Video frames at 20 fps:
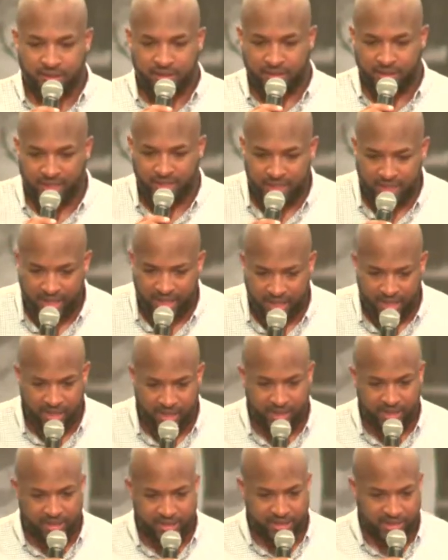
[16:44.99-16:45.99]
the
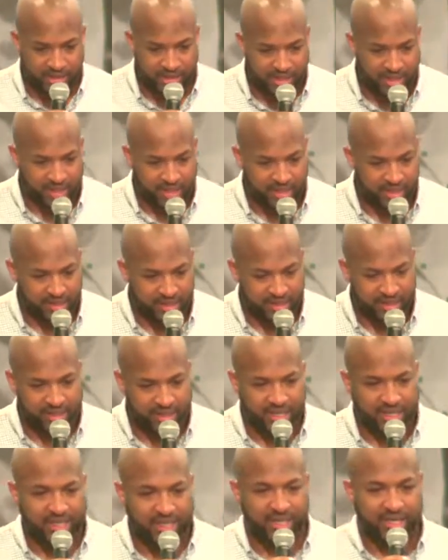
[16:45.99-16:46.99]
king, the king, the
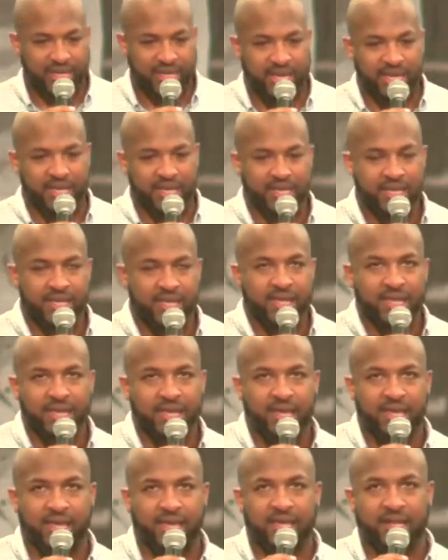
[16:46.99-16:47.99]
king. and
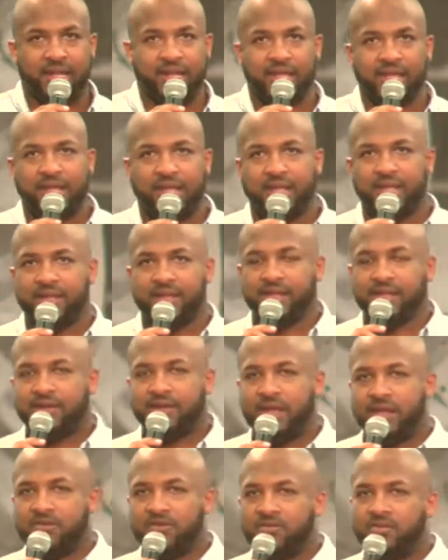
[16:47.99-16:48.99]
and and,
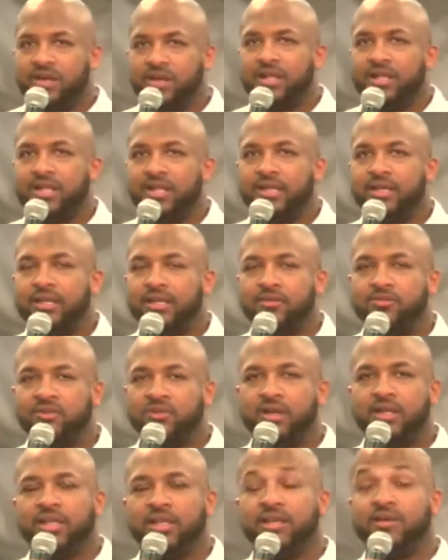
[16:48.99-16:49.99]
and, and really,
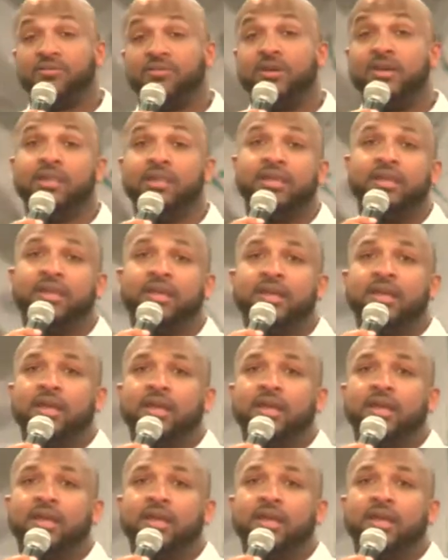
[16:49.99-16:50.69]
really, really,